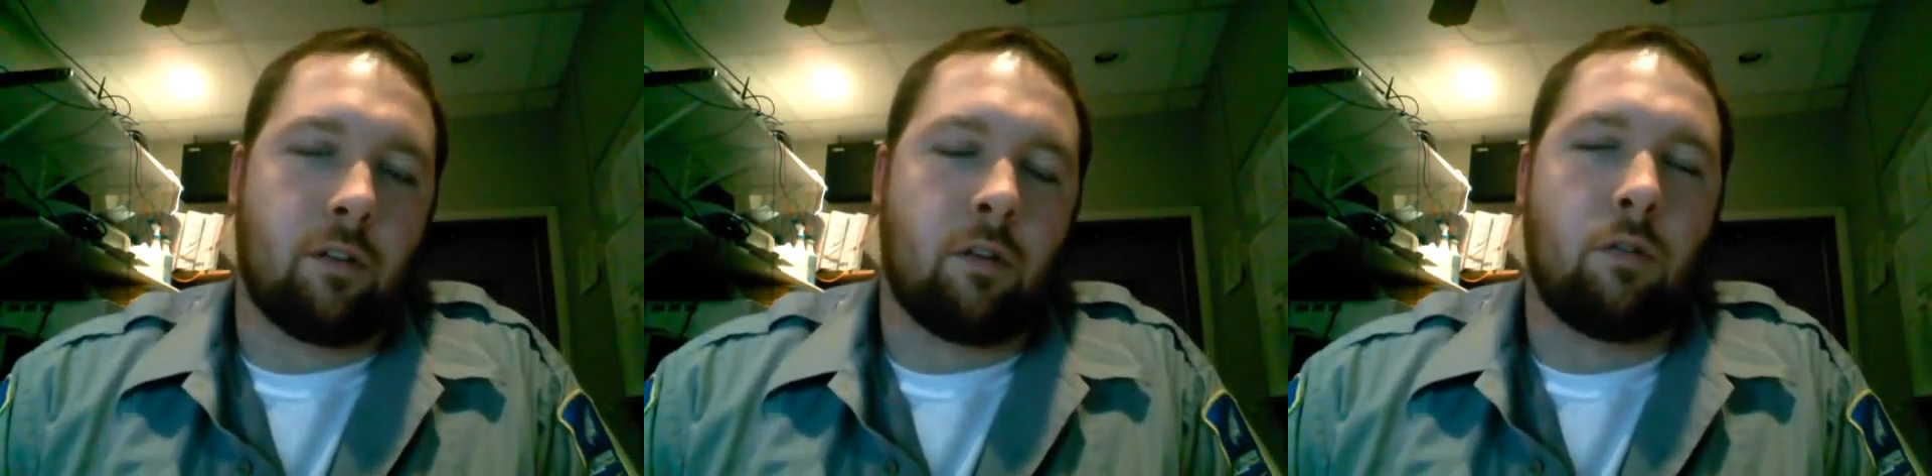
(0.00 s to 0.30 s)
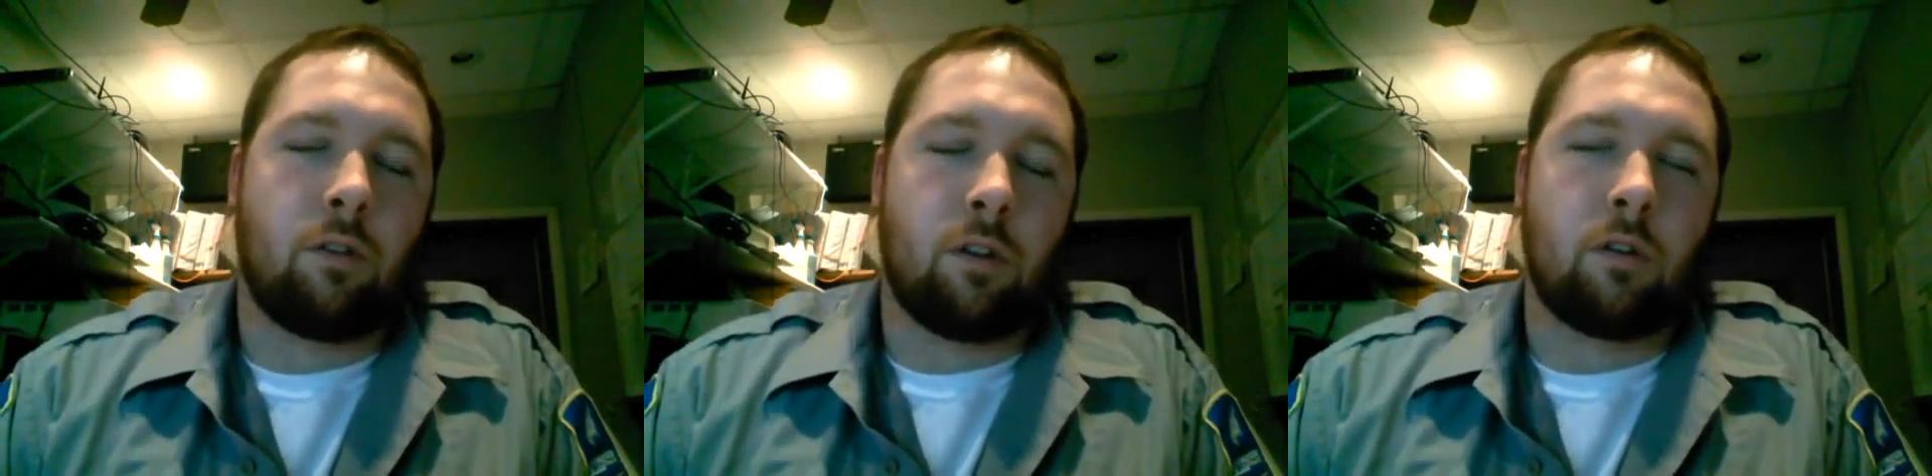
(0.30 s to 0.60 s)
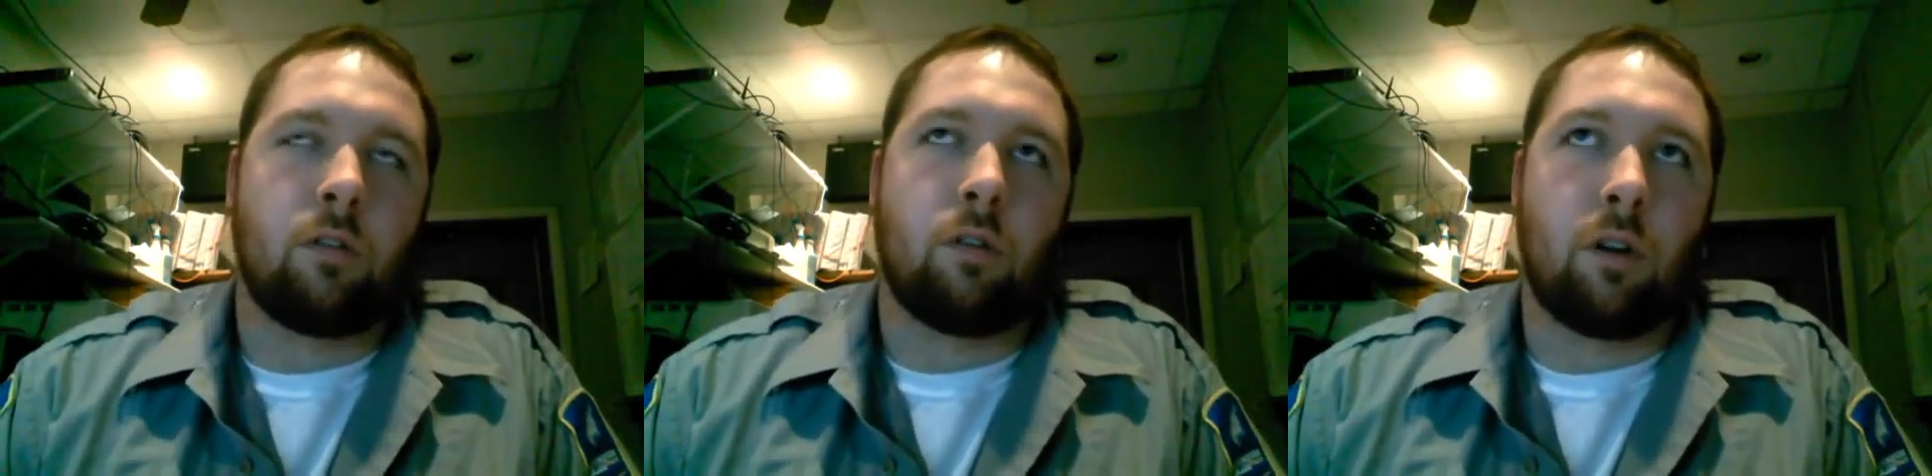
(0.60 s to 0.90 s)
Oh dear
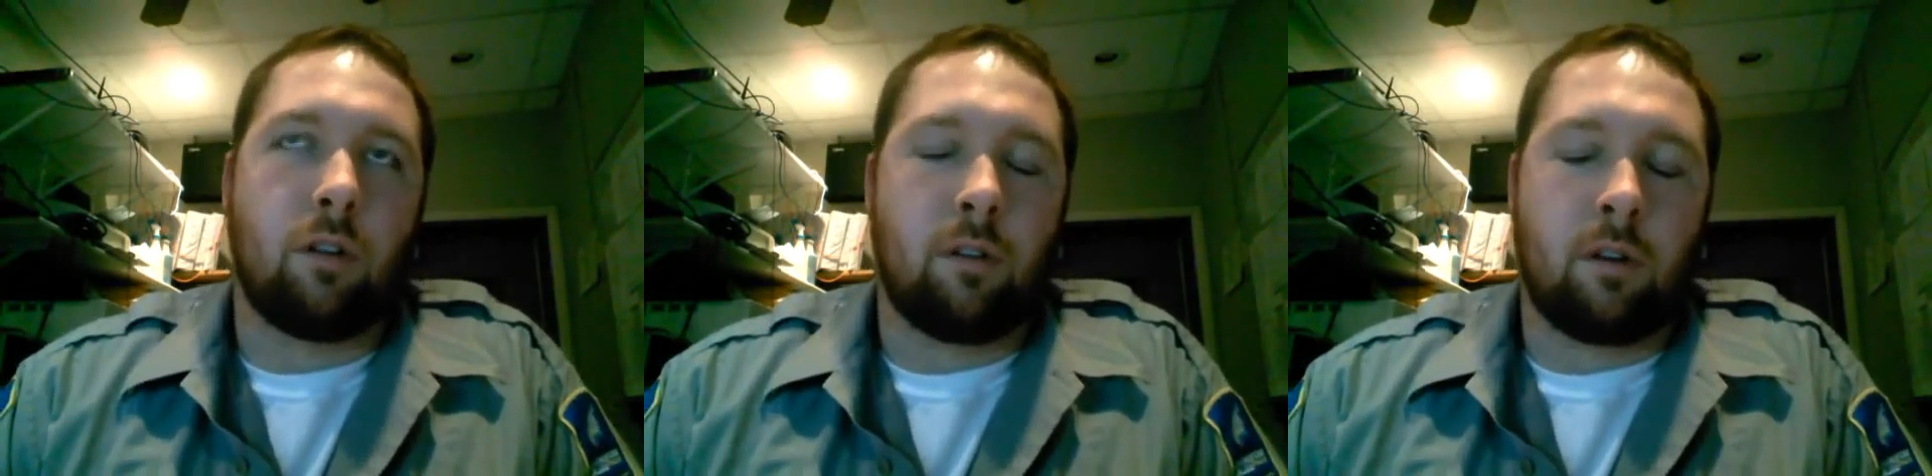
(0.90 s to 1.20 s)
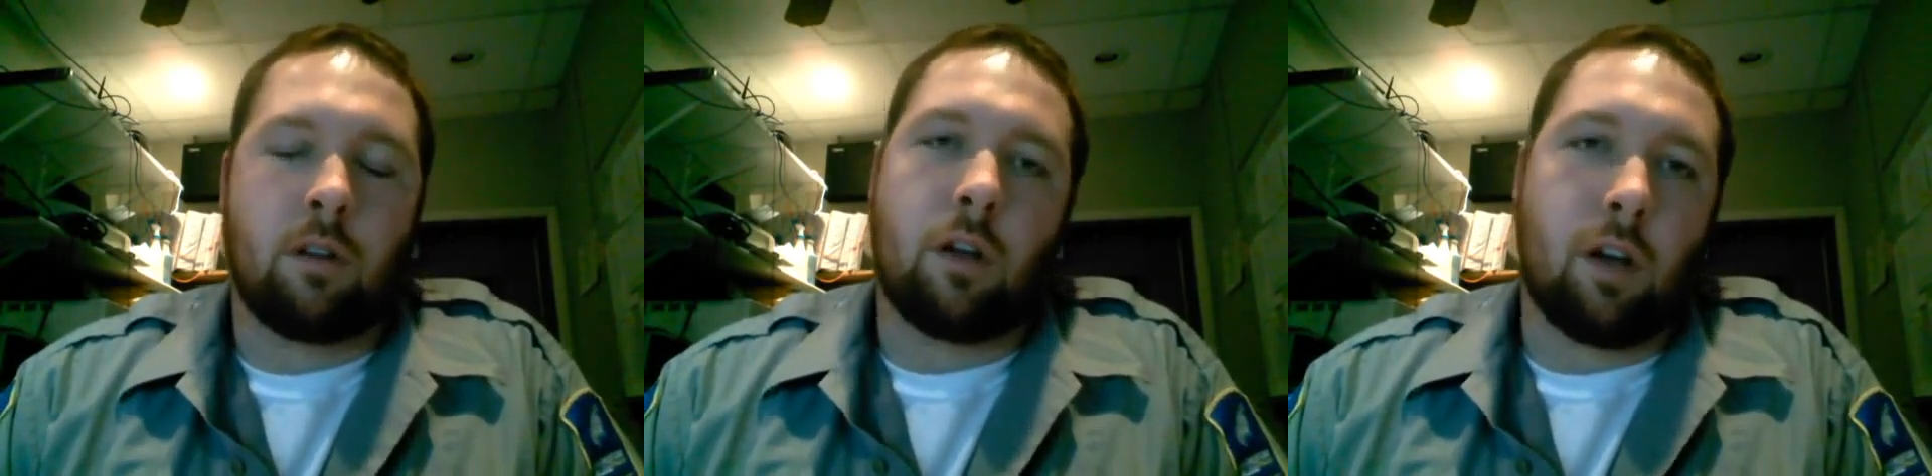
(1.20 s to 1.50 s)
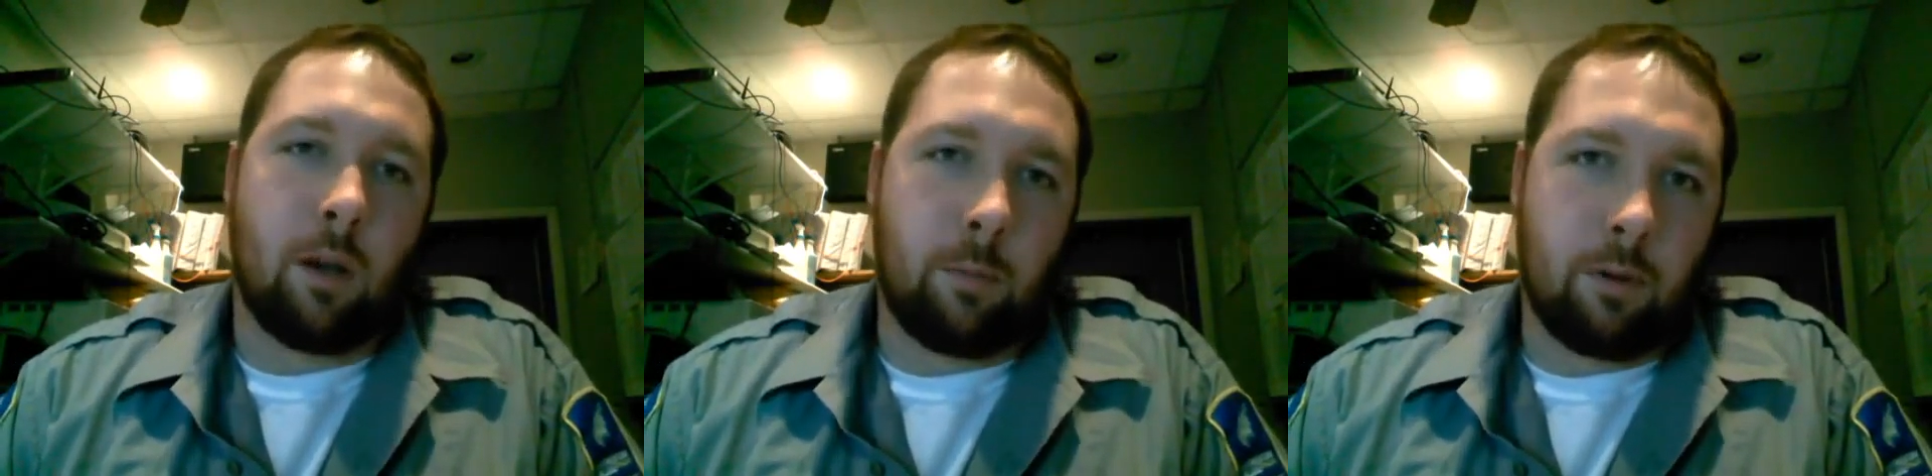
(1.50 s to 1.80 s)
Lord, is it a
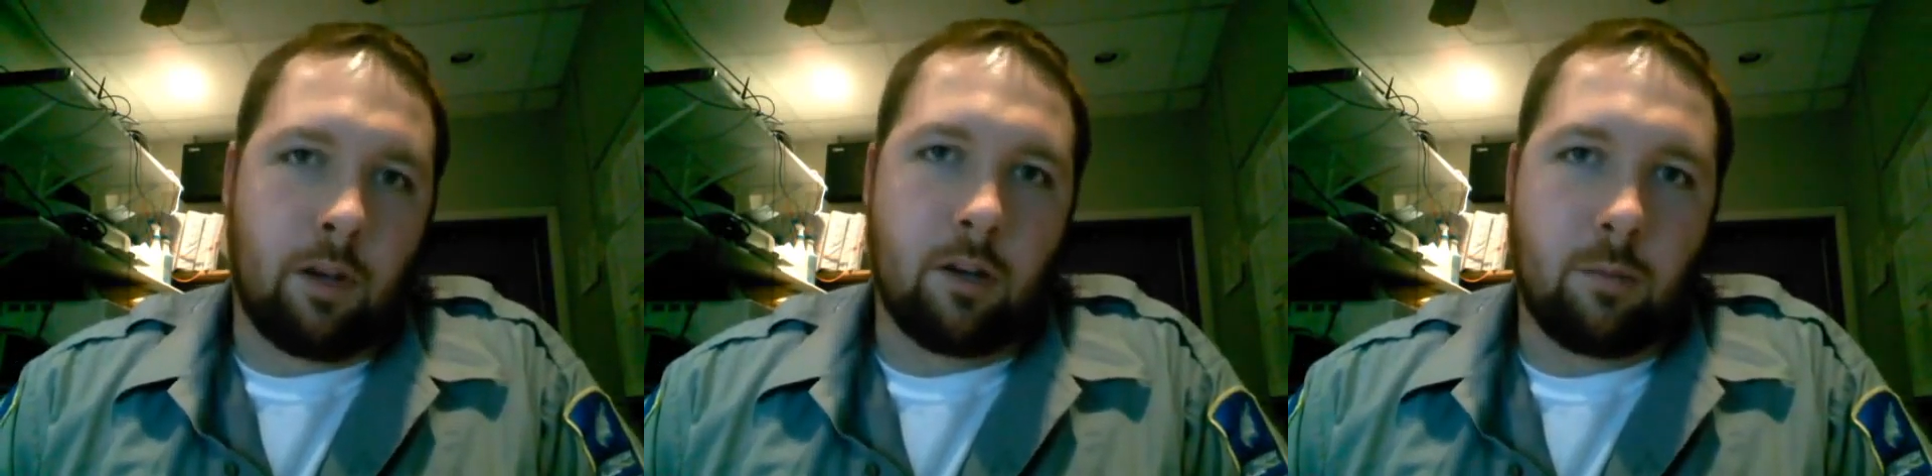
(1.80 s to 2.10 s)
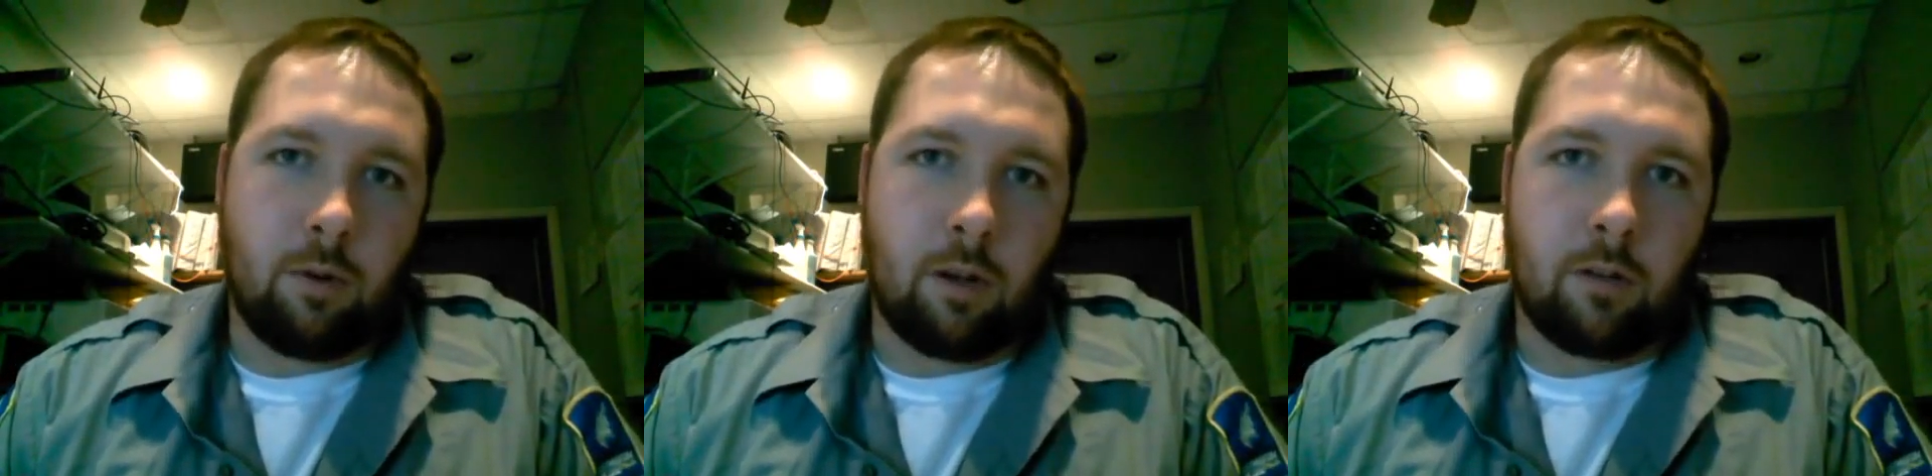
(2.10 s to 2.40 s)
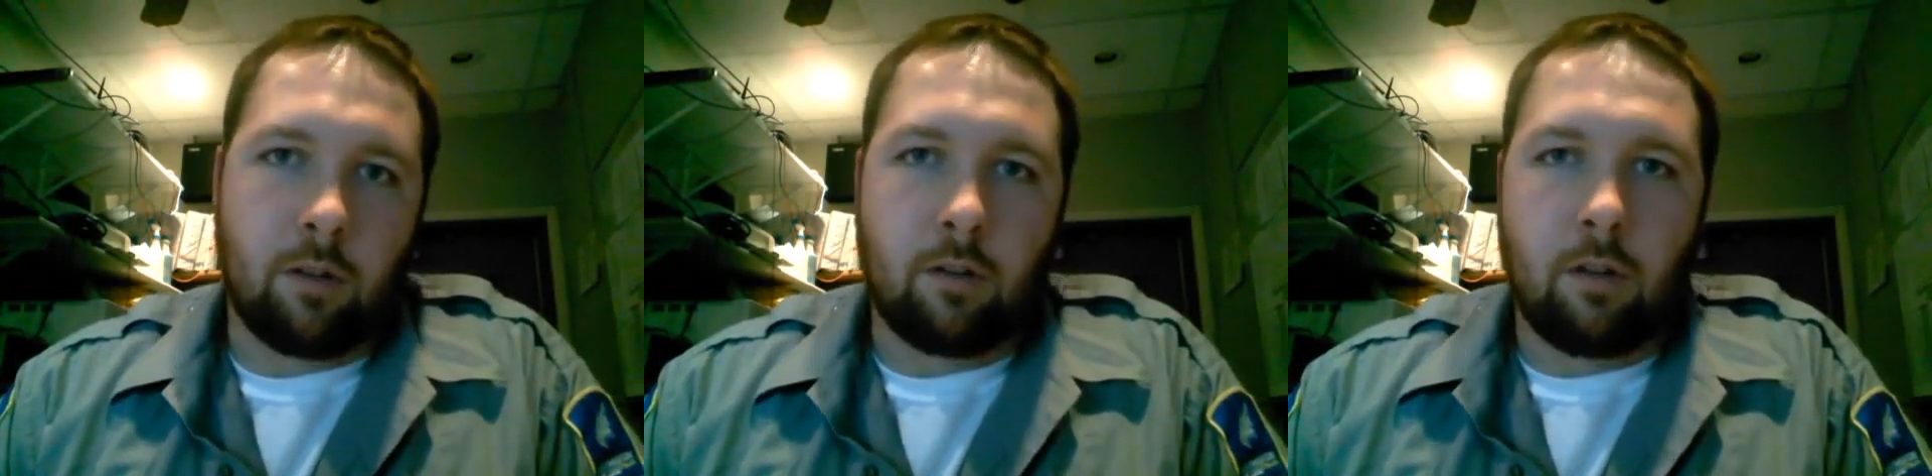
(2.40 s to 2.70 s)
long application
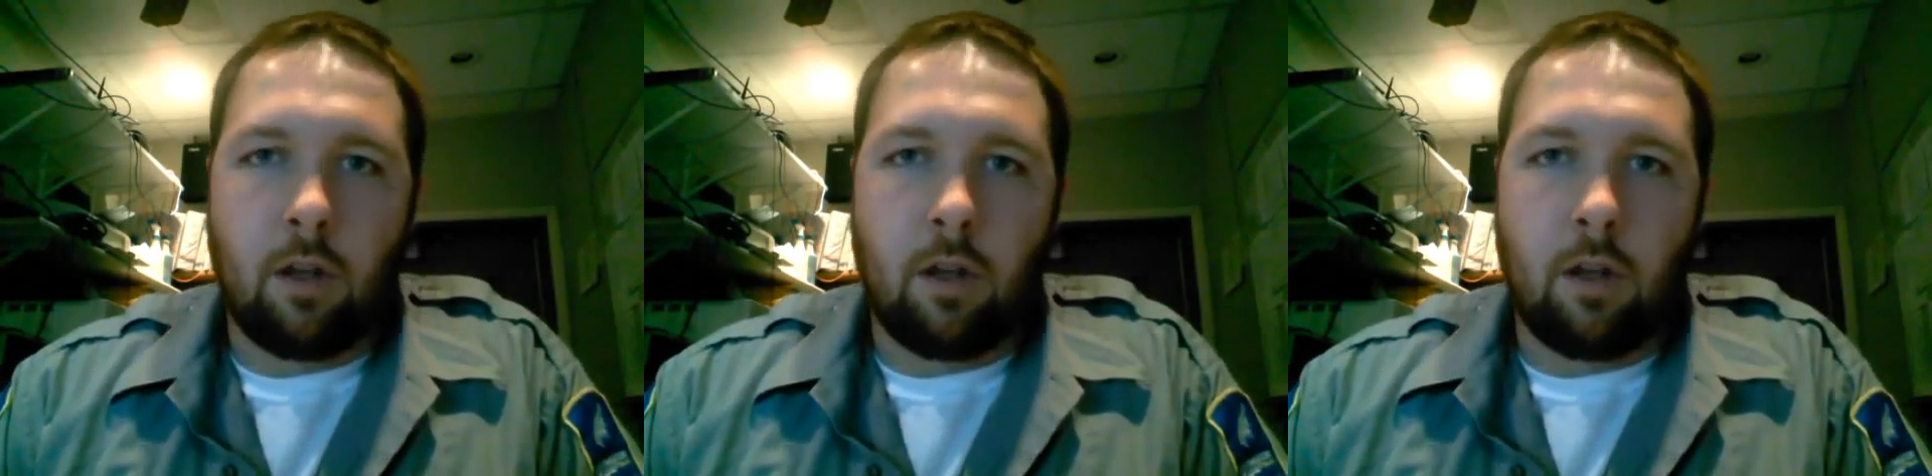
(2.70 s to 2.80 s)
process.